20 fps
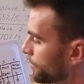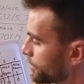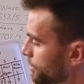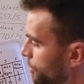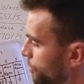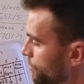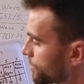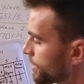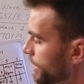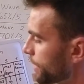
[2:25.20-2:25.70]

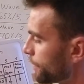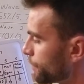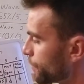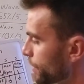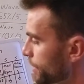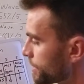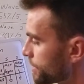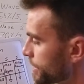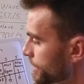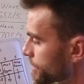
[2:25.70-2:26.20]
Tuesday, for
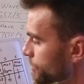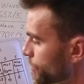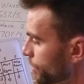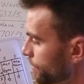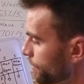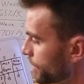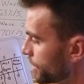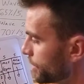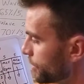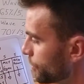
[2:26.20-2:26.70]
instance,
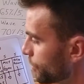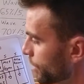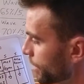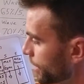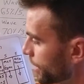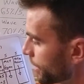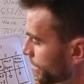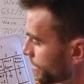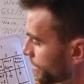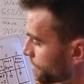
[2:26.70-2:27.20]
we'd be
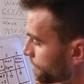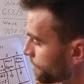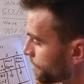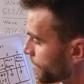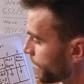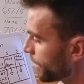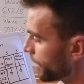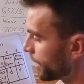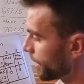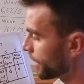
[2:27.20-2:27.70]
doing
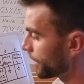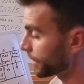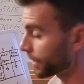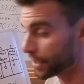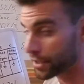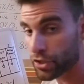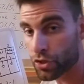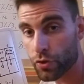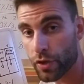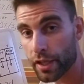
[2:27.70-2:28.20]
like
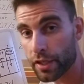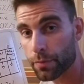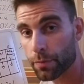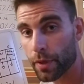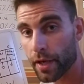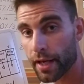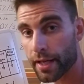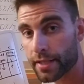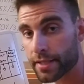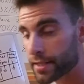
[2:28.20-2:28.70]
a strict
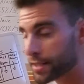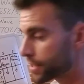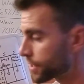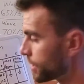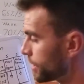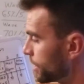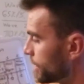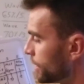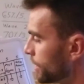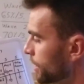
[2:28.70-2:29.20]
press,
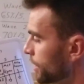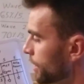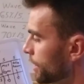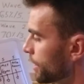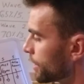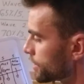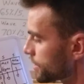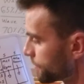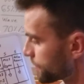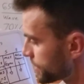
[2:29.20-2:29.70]

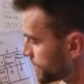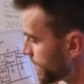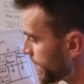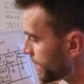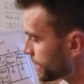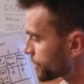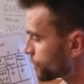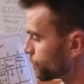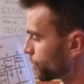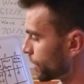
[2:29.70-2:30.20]
some
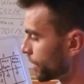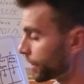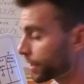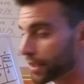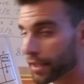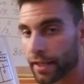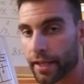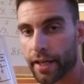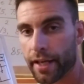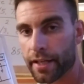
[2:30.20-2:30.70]
snatch work,
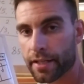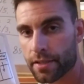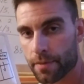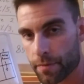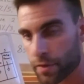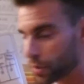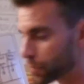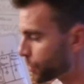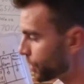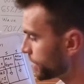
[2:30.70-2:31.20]
and some
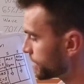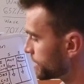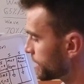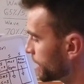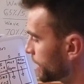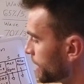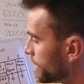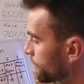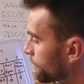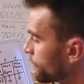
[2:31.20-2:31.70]

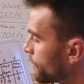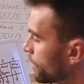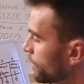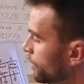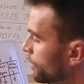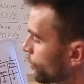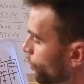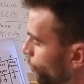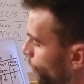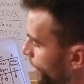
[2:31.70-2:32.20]
sprinting.
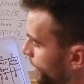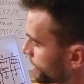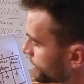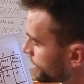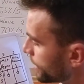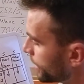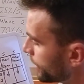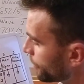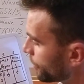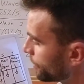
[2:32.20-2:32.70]

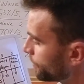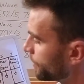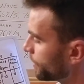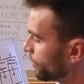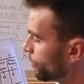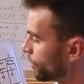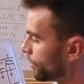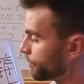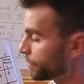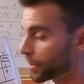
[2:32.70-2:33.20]
Wednesday
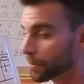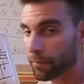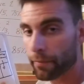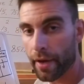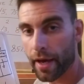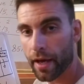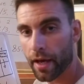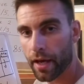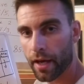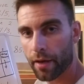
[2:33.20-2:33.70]
would be
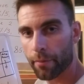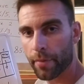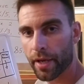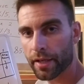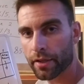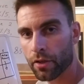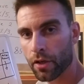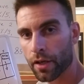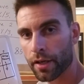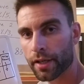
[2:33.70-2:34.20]

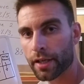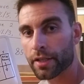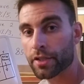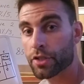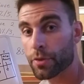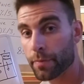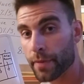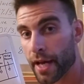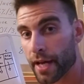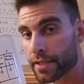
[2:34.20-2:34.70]
metconning and
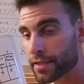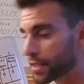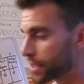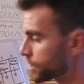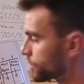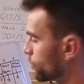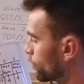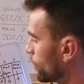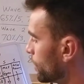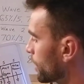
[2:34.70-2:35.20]

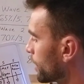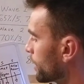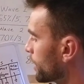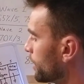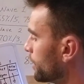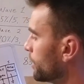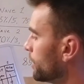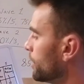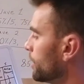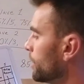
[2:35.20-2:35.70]
gymnastics work.